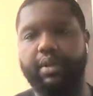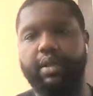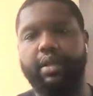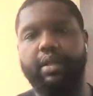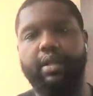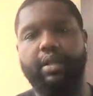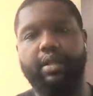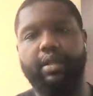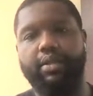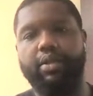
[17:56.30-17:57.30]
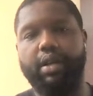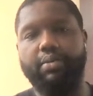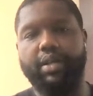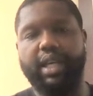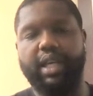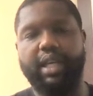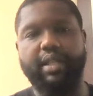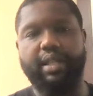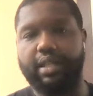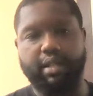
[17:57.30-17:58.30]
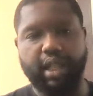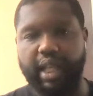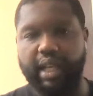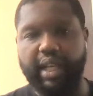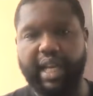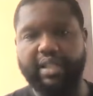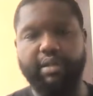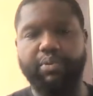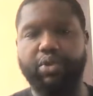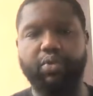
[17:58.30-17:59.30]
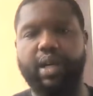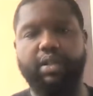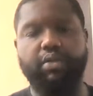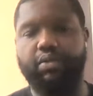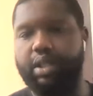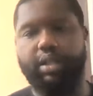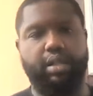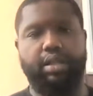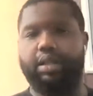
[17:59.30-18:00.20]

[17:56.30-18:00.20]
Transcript: simple. You know what I'm saying? It's literally that simple to when you just could